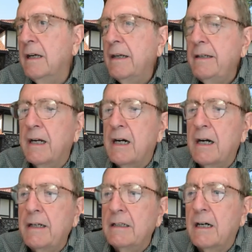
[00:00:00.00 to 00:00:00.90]

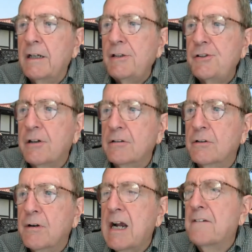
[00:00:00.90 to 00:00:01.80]
Yeah, I showed
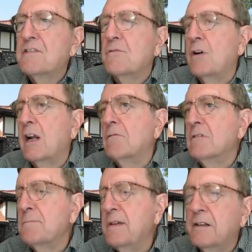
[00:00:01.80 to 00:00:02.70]
drafts of what I
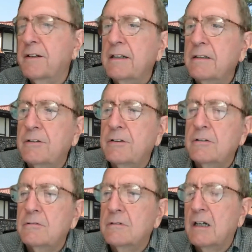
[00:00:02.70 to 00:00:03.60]
was building
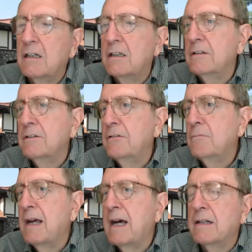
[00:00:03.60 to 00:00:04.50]
to
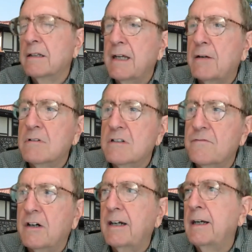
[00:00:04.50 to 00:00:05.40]
Matt, and that was
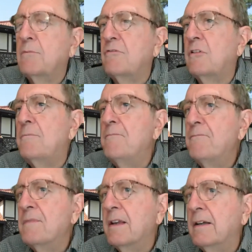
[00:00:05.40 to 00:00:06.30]
very helpful
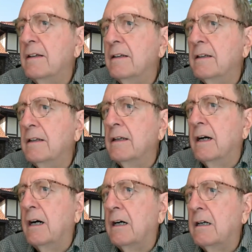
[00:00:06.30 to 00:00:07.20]

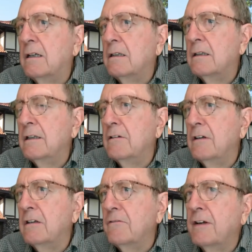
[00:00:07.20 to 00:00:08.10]

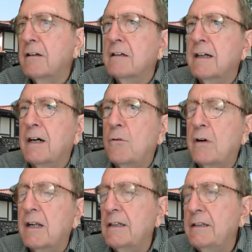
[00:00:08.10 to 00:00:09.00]
in figuring out
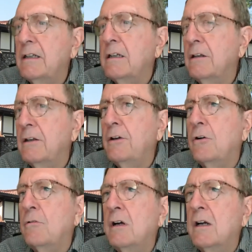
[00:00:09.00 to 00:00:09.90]
what I needed to do.